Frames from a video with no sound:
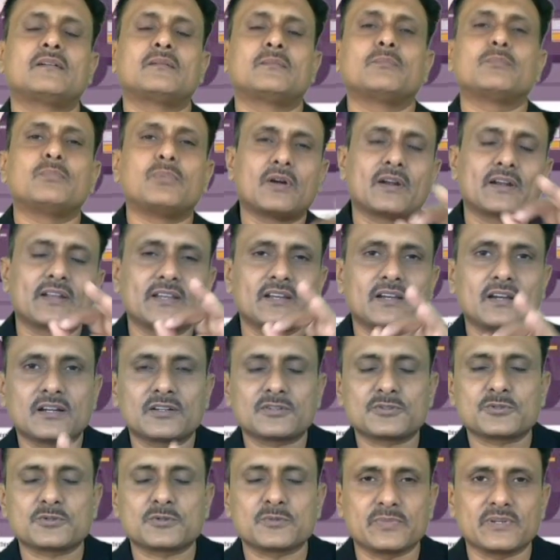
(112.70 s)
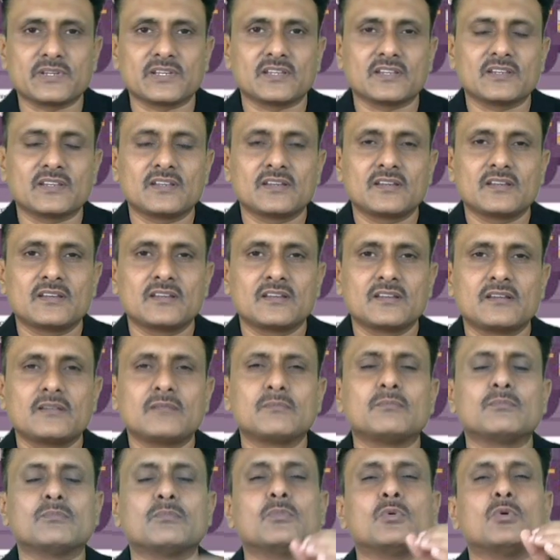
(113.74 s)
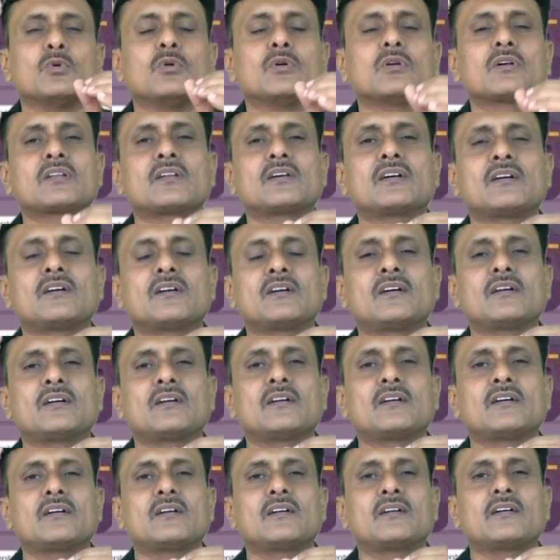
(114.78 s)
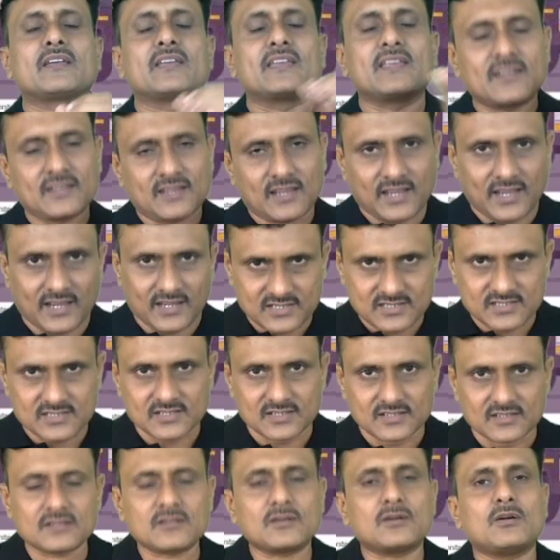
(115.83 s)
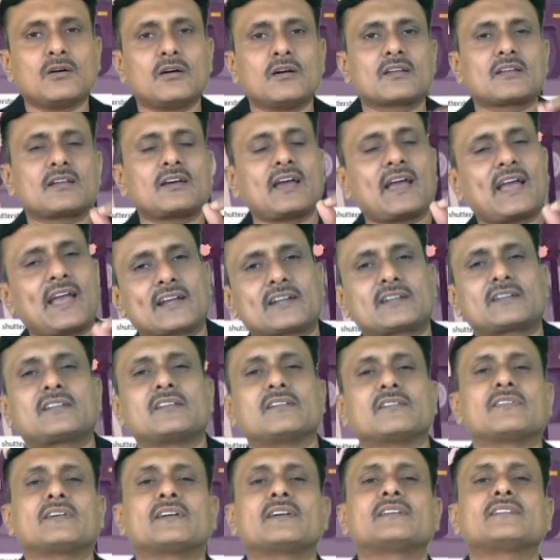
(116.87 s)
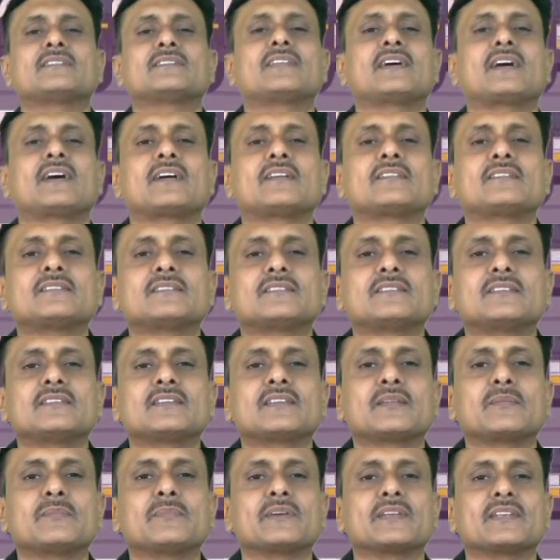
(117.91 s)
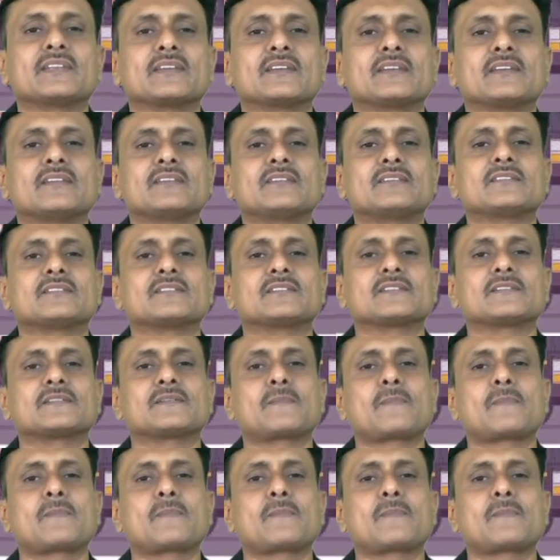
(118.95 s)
bodyguards to be more in action or active than the remaining, isn't it?